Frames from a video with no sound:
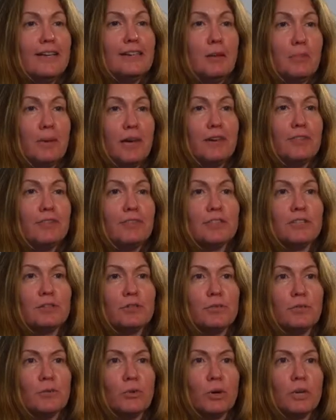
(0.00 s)
The
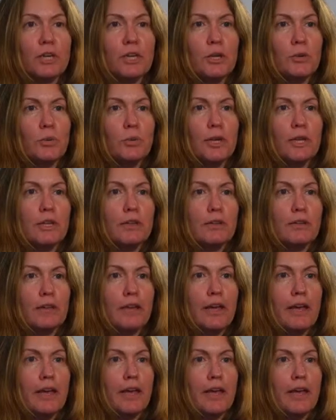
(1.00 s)
benefits of working with
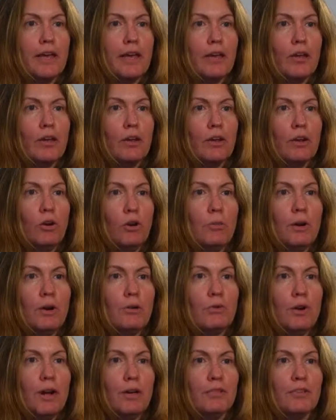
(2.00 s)

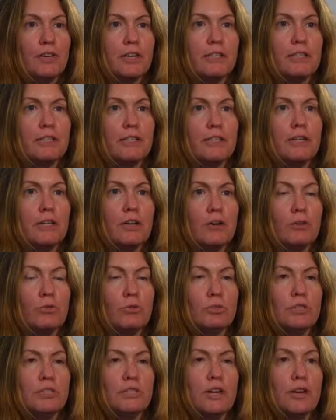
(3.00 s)
Global Graphics
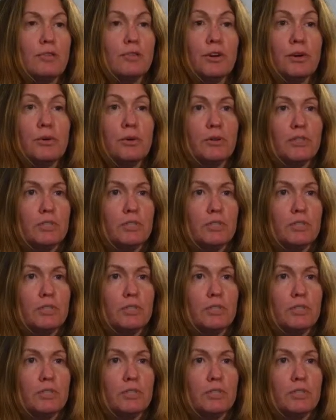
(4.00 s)
includes a very